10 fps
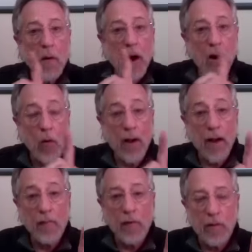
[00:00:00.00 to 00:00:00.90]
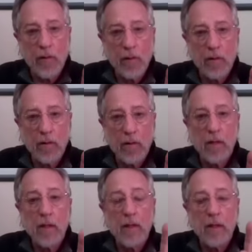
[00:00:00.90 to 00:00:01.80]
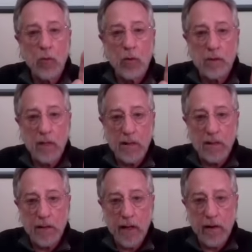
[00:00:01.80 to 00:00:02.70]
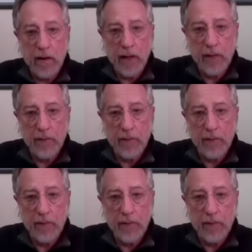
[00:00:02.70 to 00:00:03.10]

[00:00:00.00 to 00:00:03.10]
However, it was not scary.